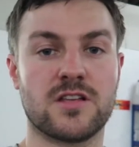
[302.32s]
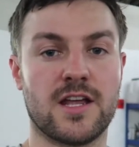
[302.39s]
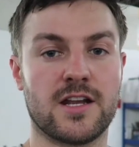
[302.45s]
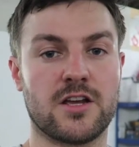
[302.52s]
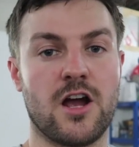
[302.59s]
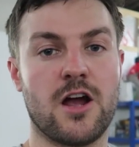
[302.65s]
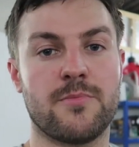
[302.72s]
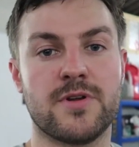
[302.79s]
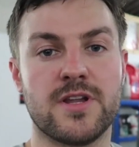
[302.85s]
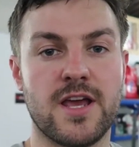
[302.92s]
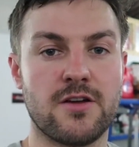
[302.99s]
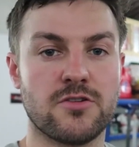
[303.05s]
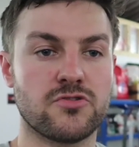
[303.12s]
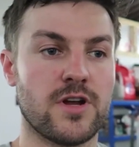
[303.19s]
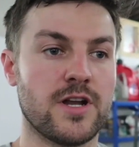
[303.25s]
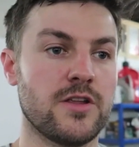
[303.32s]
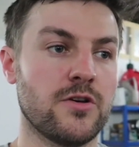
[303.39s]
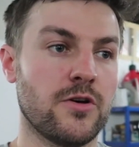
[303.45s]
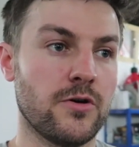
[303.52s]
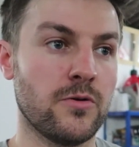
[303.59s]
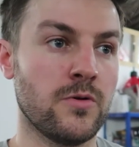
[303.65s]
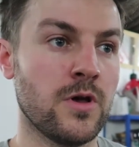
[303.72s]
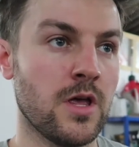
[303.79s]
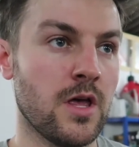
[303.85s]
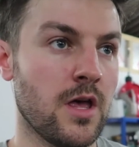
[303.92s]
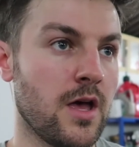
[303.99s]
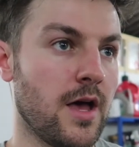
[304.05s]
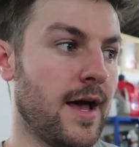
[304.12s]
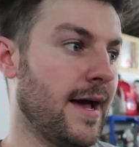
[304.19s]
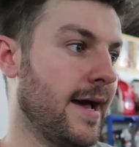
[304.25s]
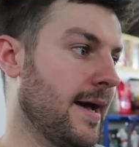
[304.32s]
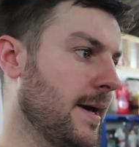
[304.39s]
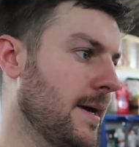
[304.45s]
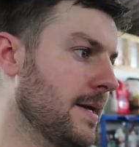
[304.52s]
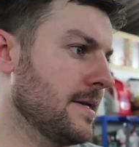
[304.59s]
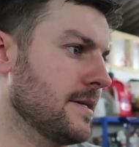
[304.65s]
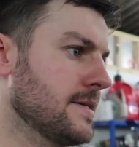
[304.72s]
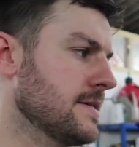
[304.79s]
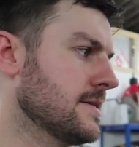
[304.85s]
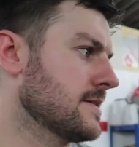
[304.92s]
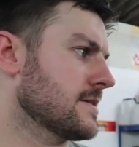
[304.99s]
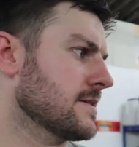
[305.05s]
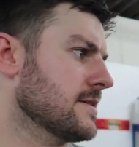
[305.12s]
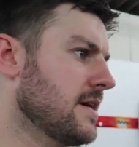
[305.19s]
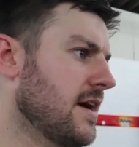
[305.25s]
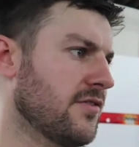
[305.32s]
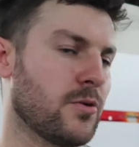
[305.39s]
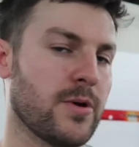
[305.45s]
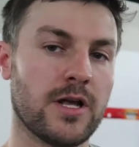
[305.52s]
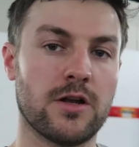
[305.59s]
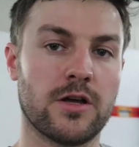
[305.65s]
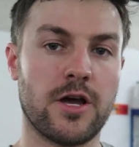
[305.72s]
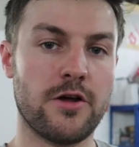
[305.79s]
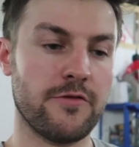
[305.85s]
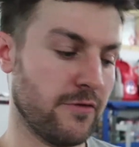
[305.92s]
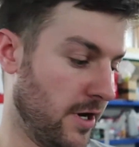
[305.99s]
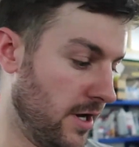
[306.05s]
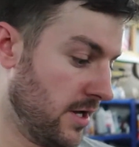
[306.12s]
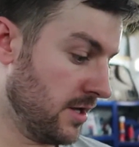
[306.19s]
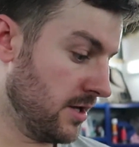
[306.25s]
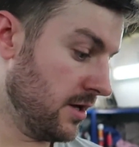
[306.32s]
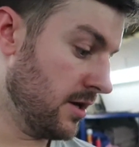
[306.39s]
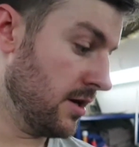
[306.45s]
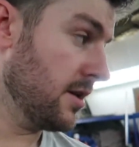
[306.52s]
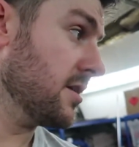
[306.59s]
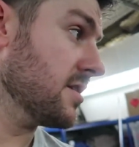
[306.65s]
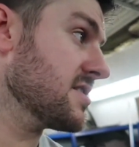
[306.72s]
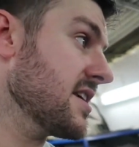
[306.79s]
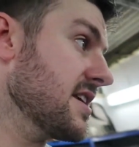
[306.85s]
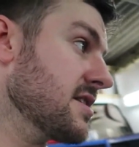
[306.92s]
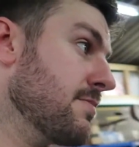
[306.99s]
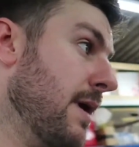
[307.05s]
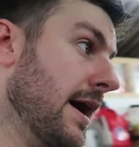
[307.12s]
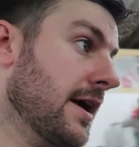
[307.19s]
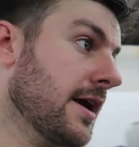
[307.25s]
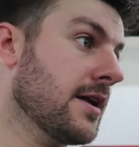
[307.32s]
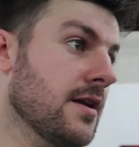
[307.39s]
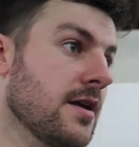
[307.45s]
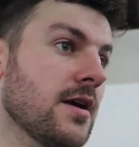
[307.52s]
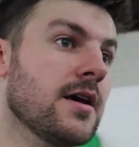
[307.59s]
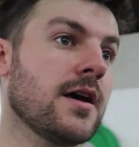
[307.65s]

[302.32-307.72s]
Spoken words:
get the car up in the air, drain the oil, and have a quick look over it. The seat's back in